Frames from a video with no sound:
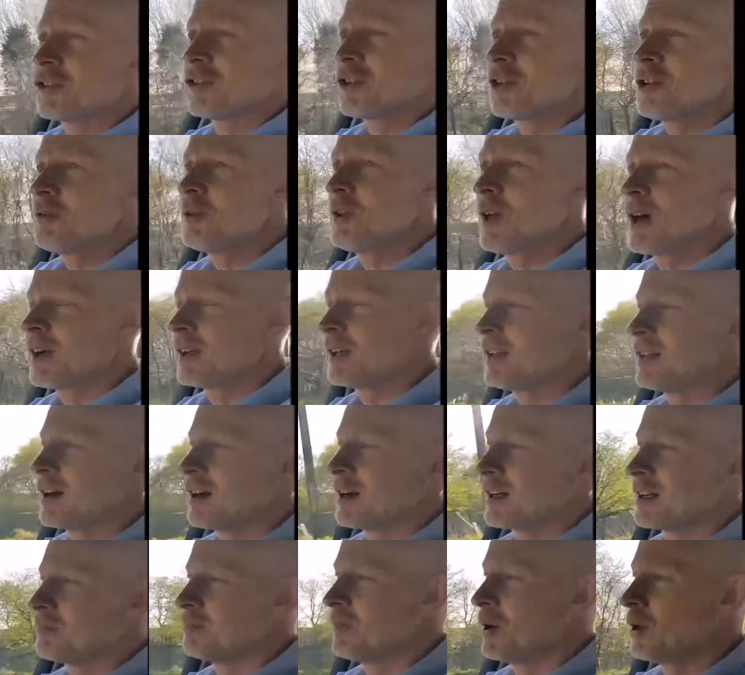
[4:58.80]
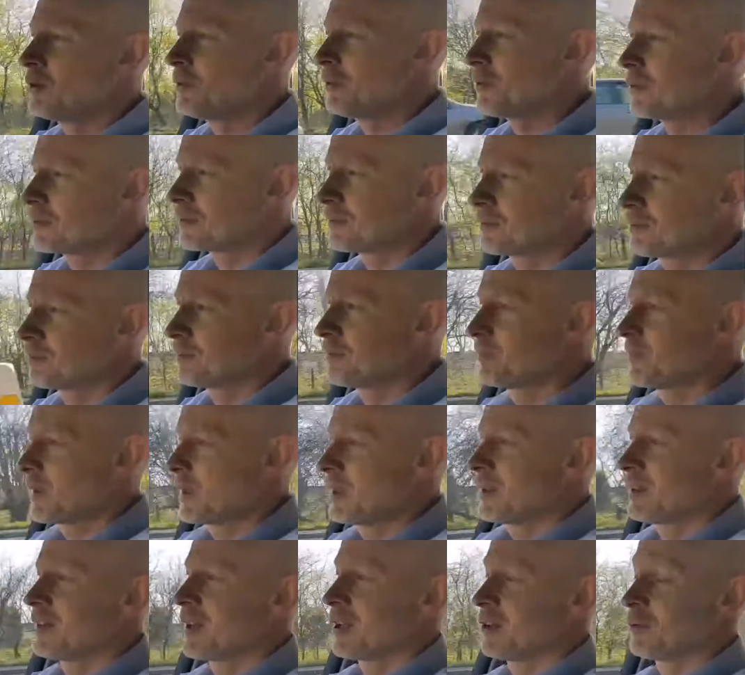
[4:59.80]
$299 a
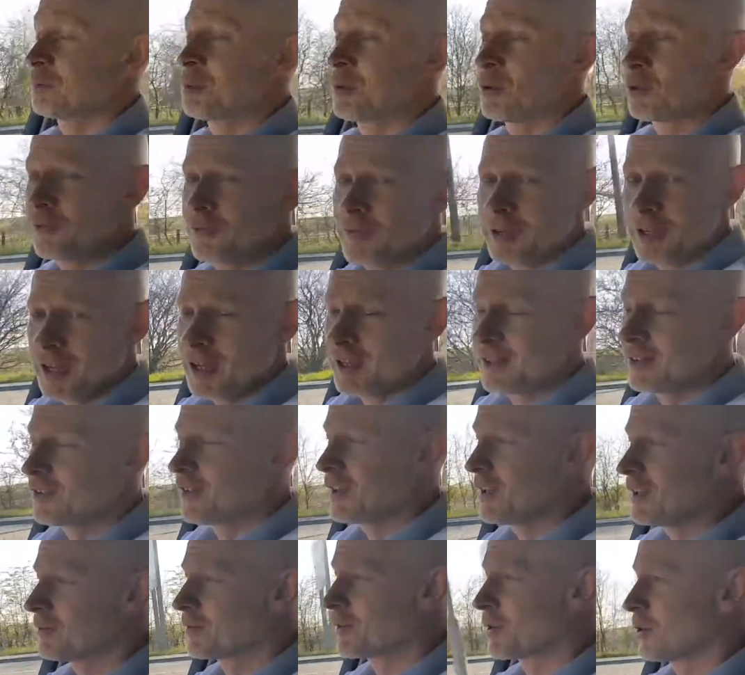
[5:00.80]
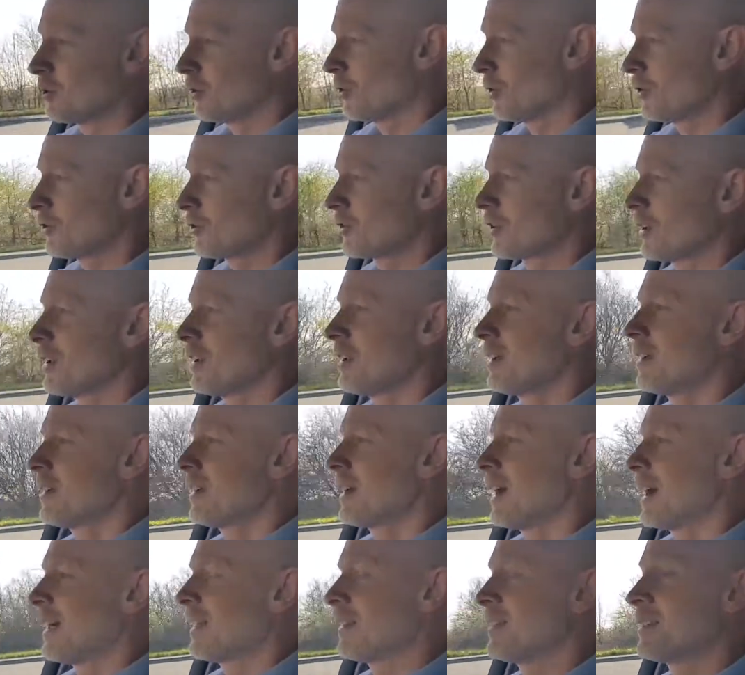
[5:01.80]
month. That's plus VAT, of course,
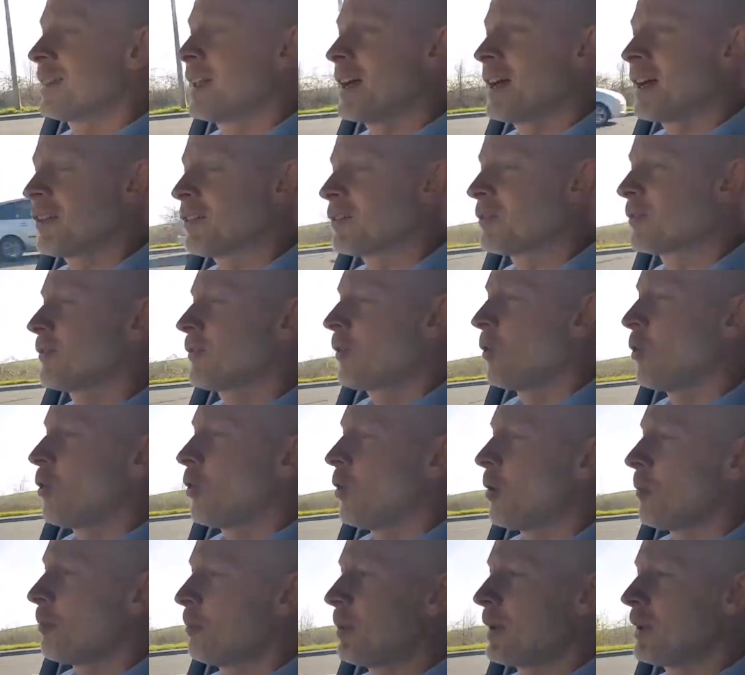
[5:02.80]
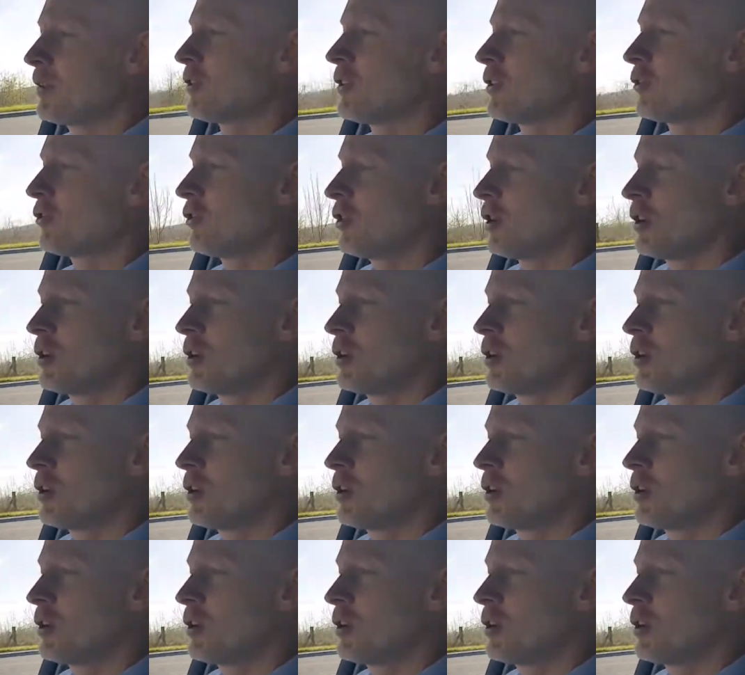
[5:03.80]
and that's for business